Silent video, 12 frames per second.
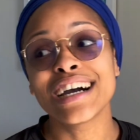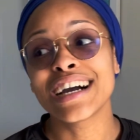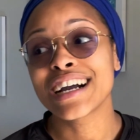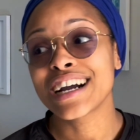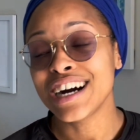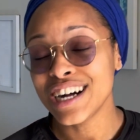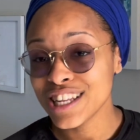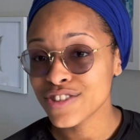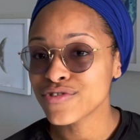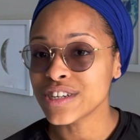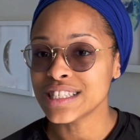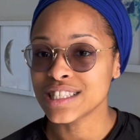
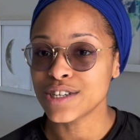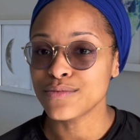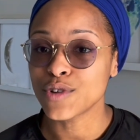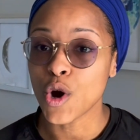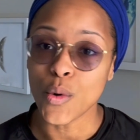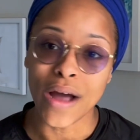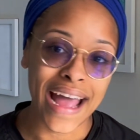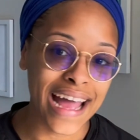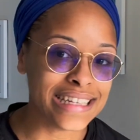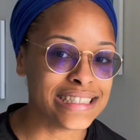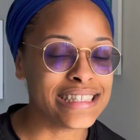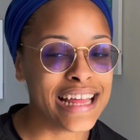colorism go hand
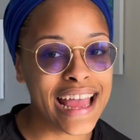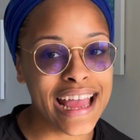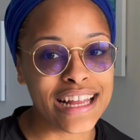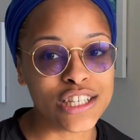in hand.